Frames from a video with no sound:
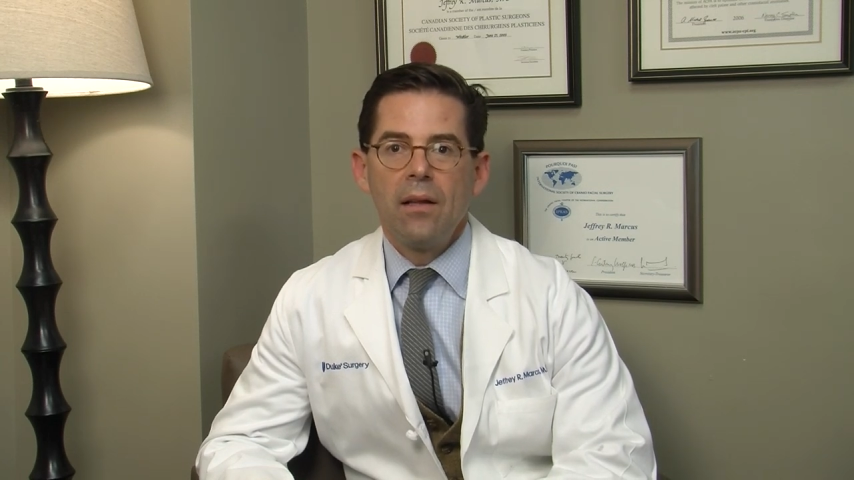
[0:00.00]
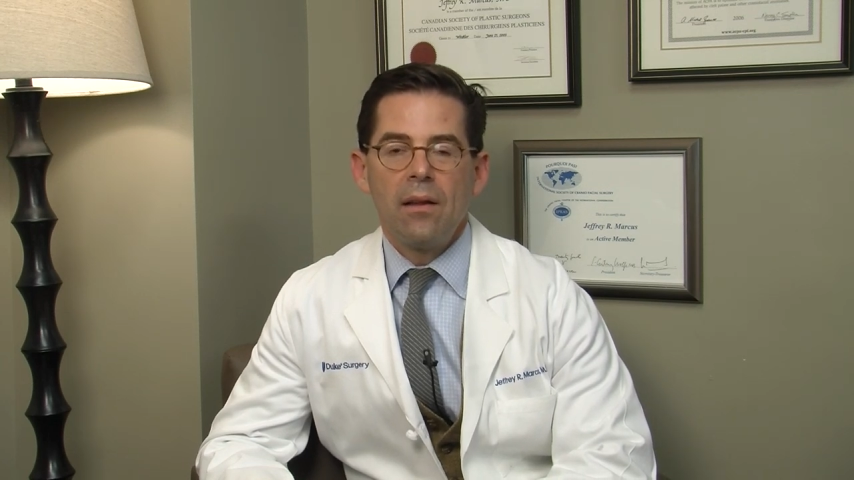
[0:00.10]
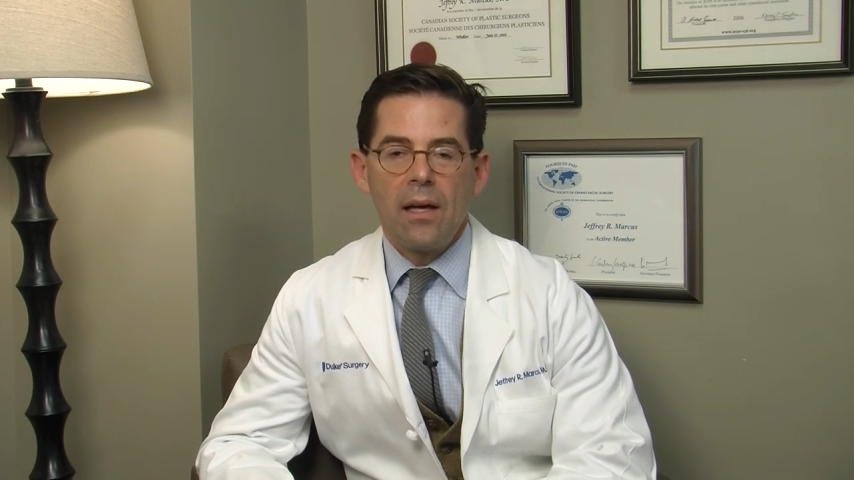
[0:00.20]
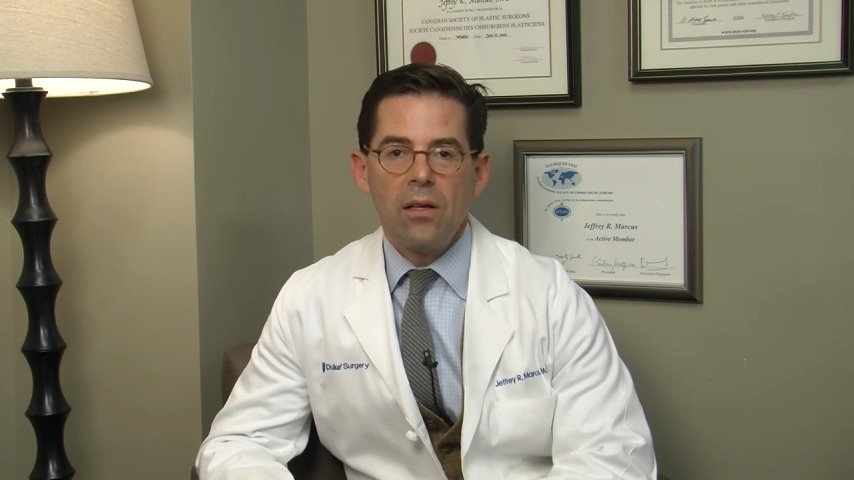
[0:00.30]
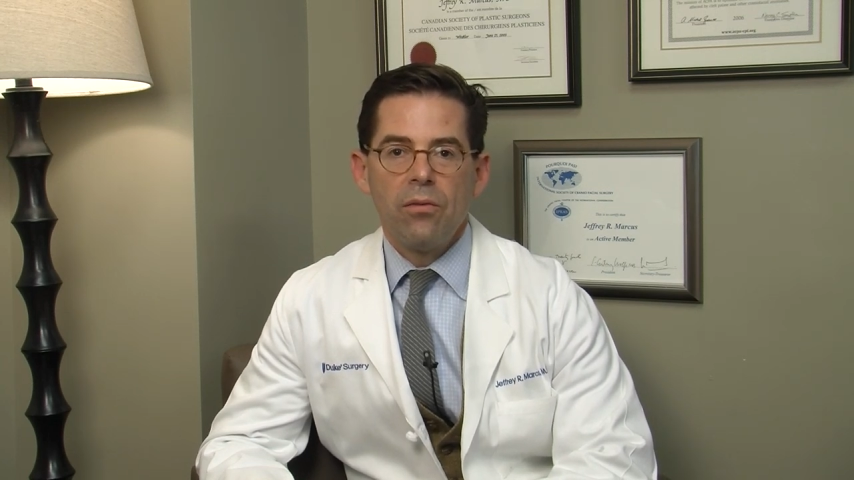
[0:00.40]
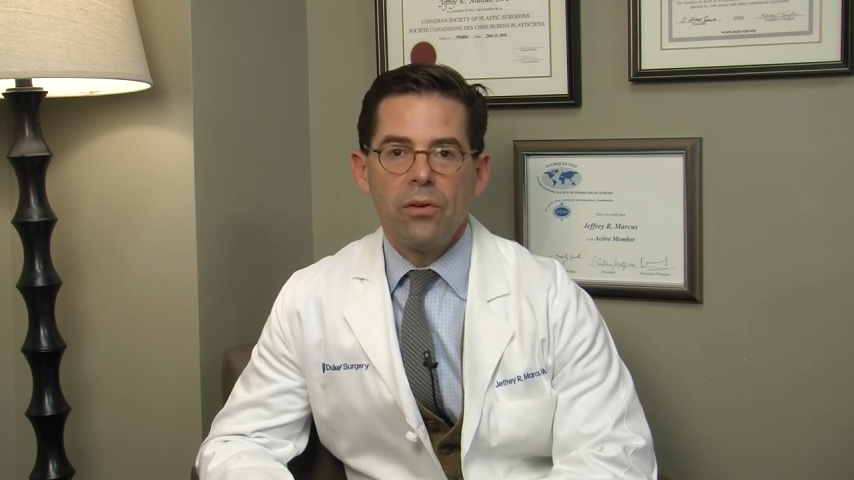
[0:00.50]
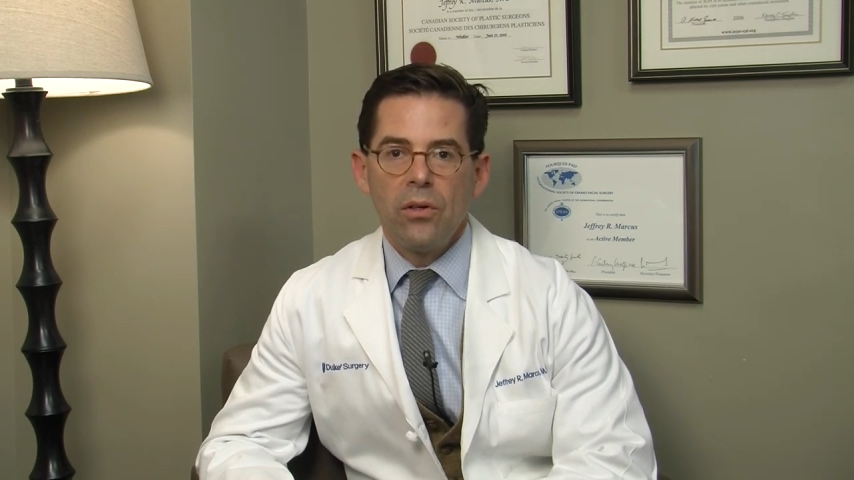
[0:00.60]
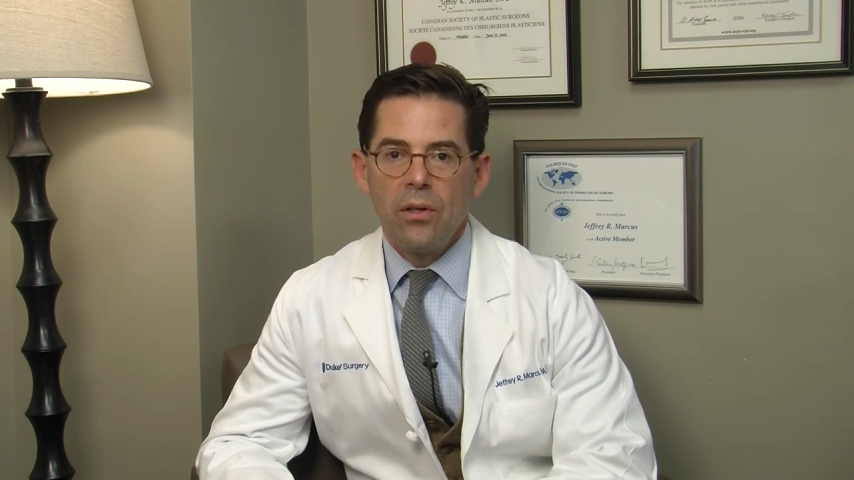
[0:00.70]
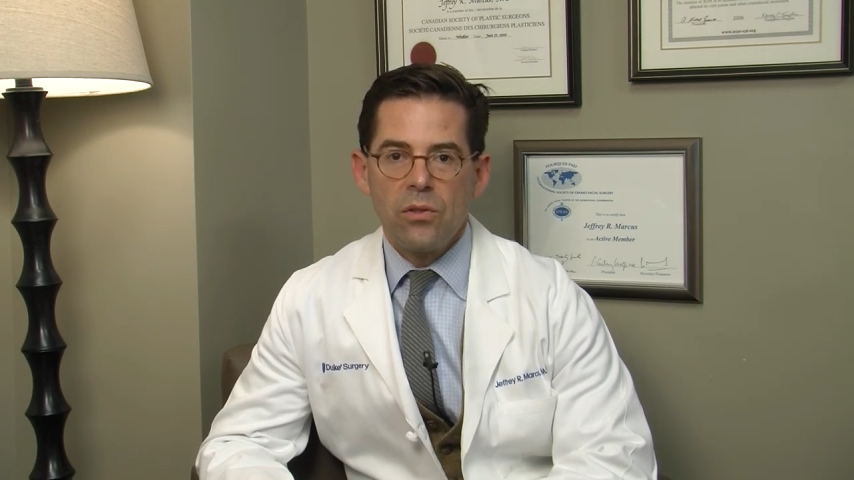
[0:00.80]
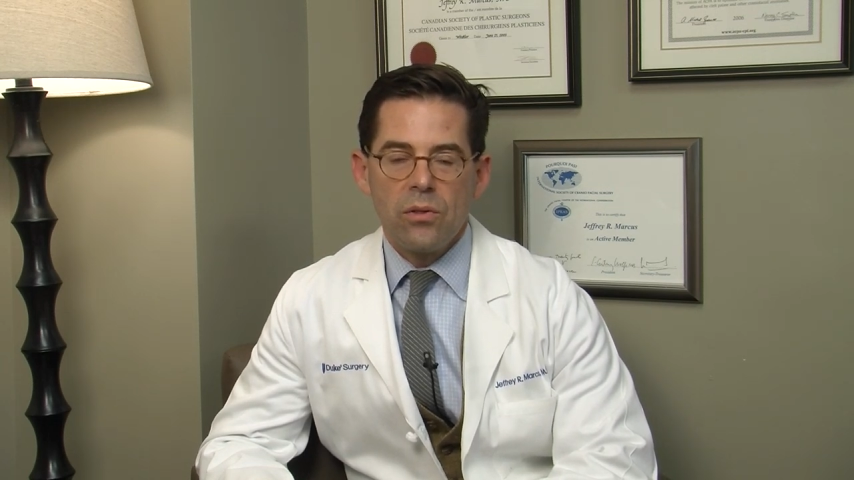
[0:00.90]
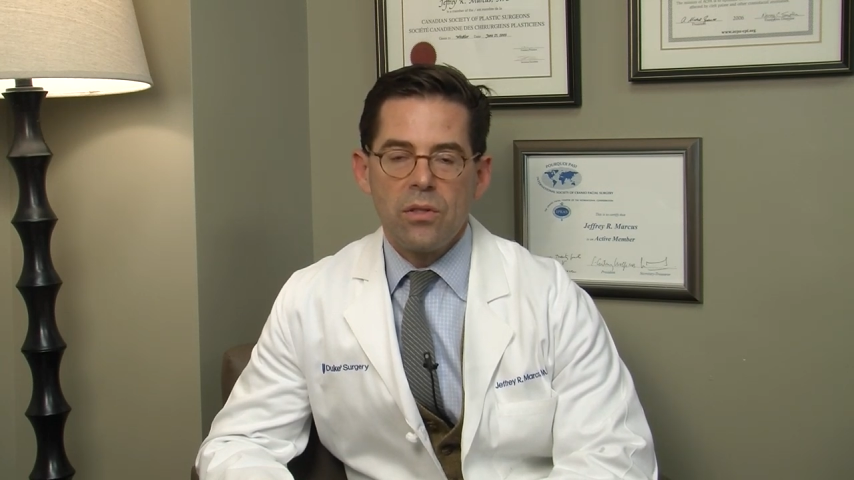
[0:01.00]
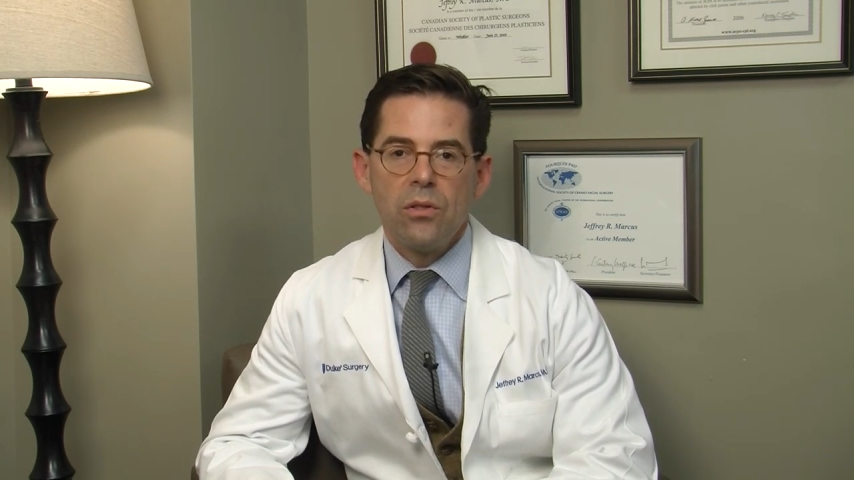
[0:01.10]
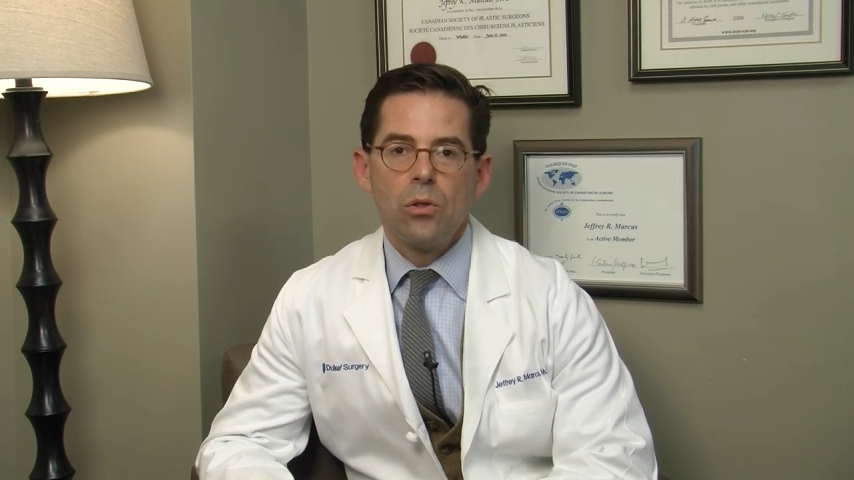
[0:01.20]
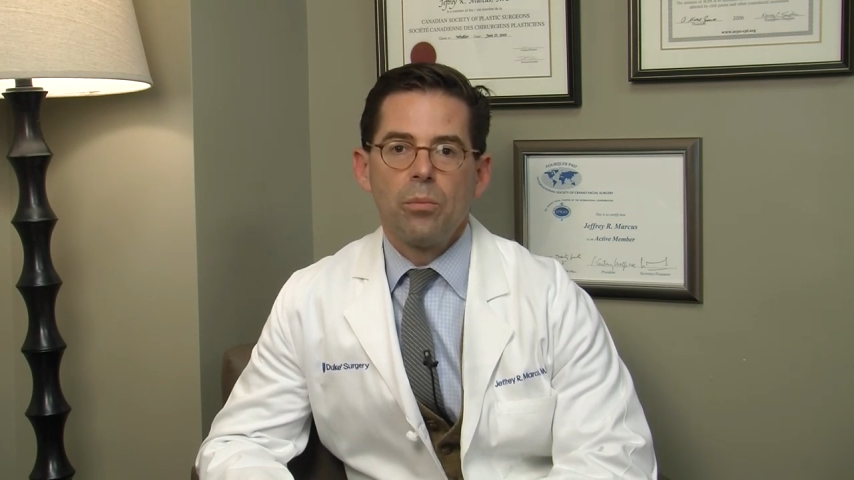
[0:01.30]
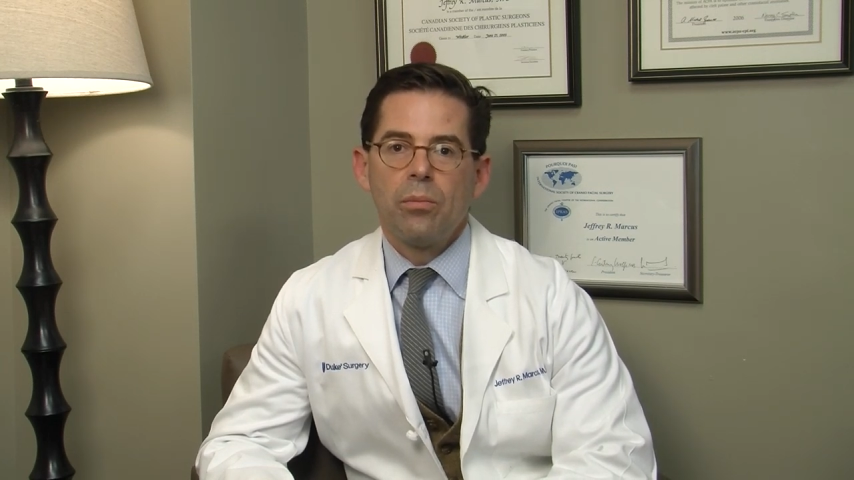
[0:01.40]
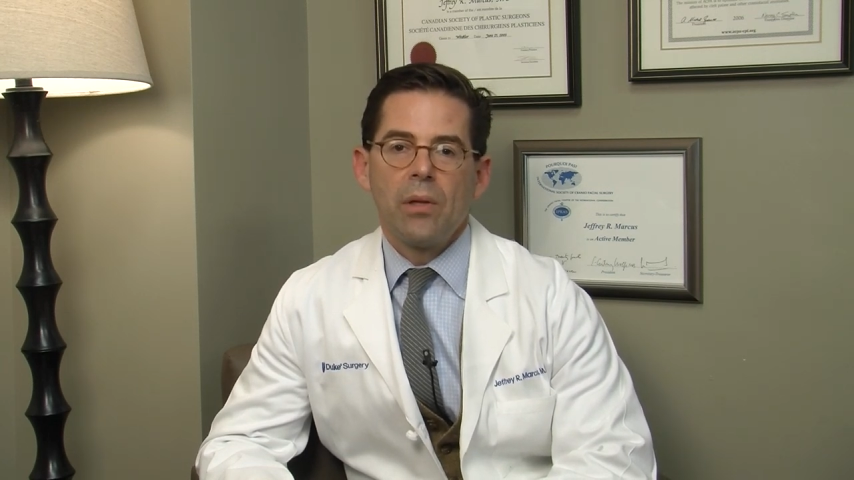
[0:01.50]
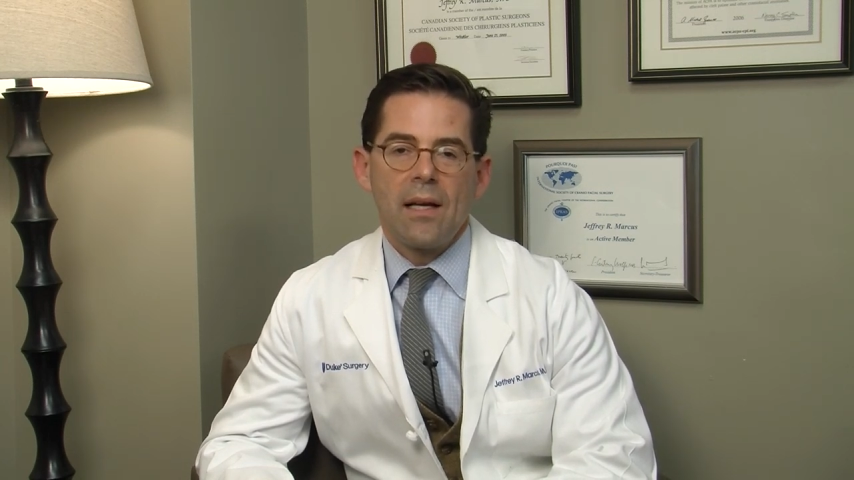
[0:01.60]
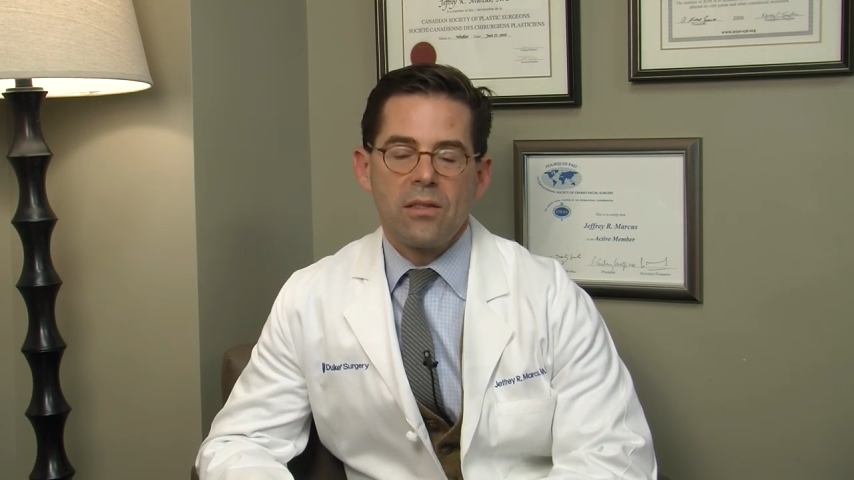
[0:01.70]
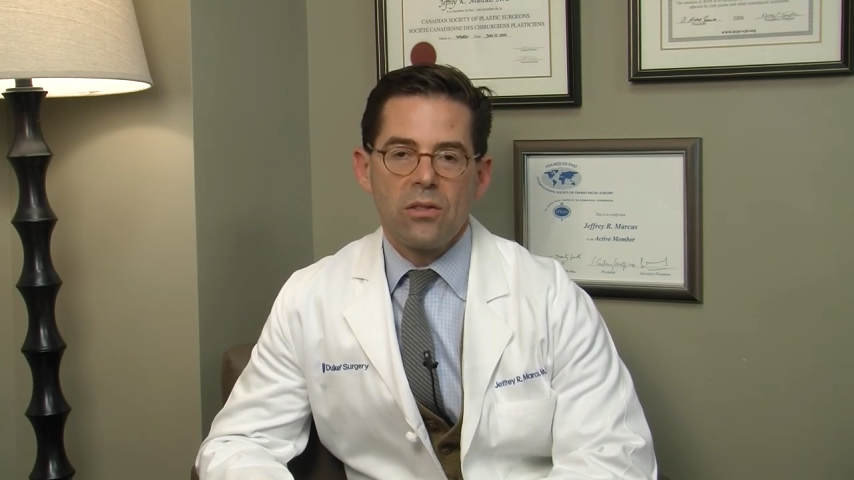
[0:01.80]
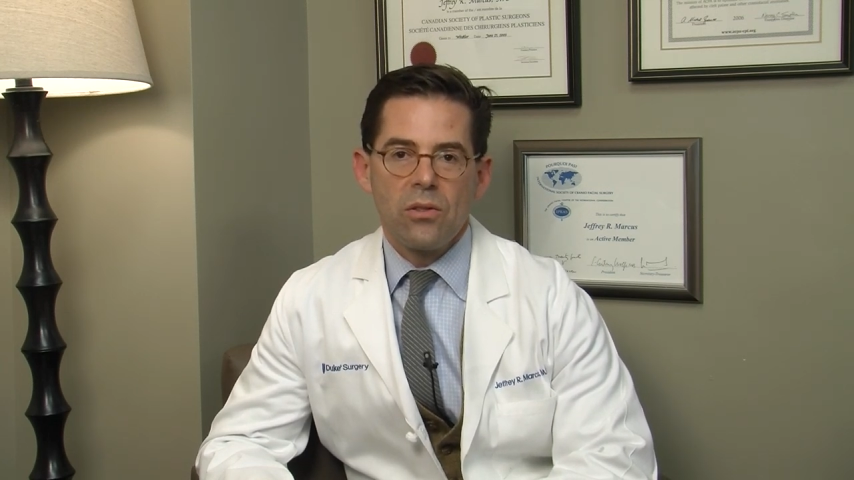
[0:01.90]
Thank you for your interest in Duke
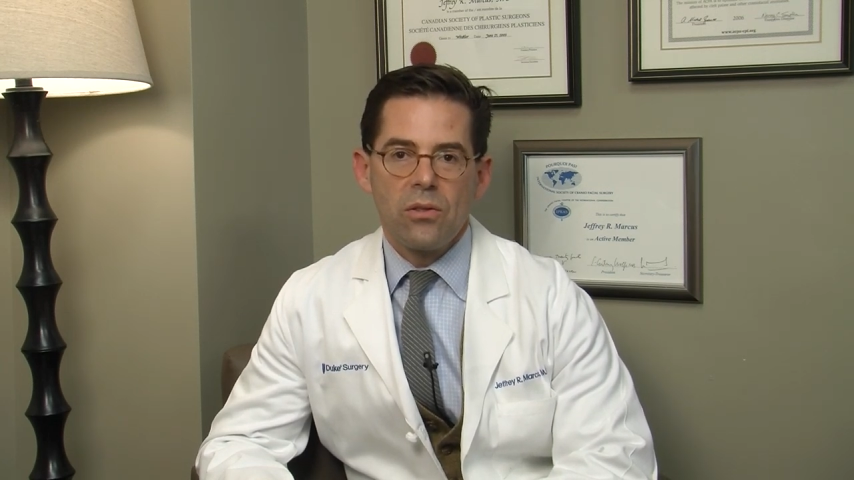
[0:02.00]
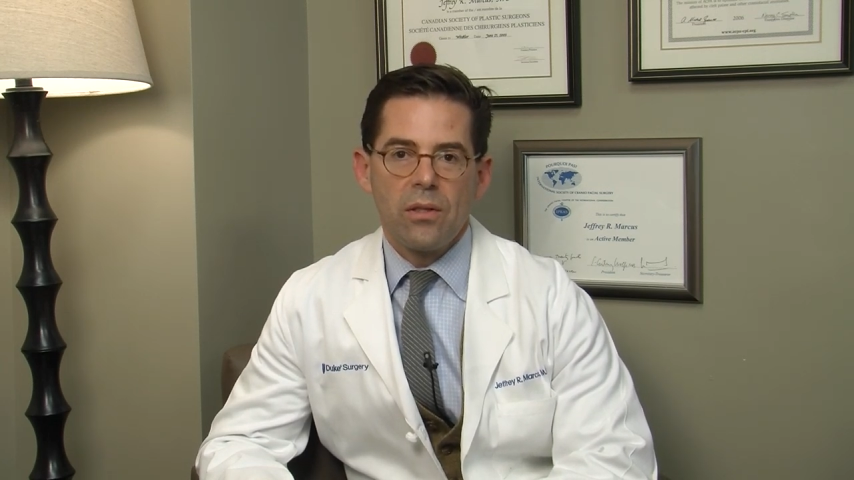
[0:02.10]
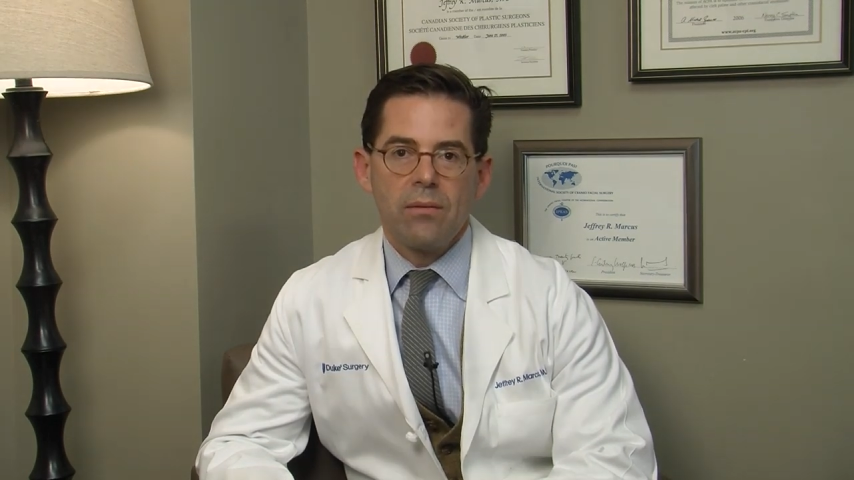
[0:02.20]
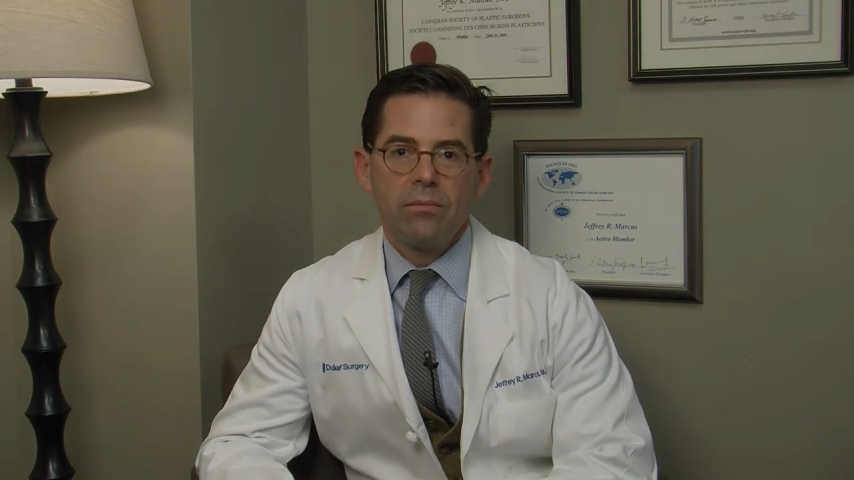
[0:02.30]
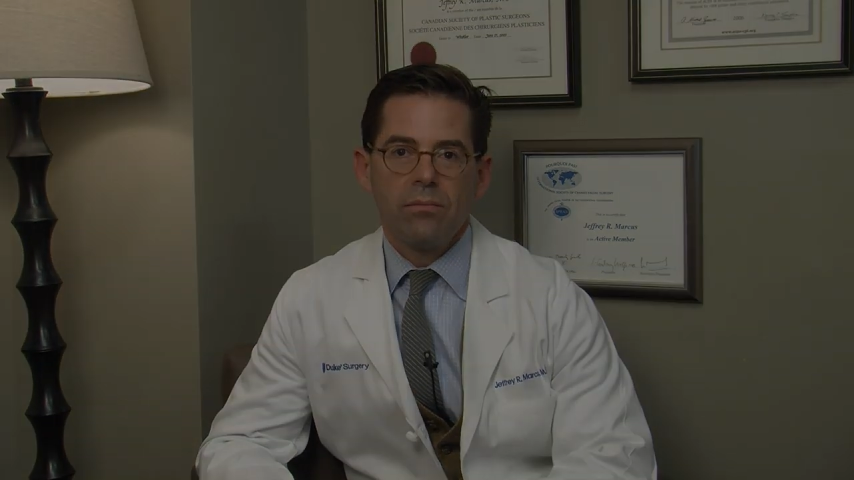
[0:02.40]
Plastic Surgery.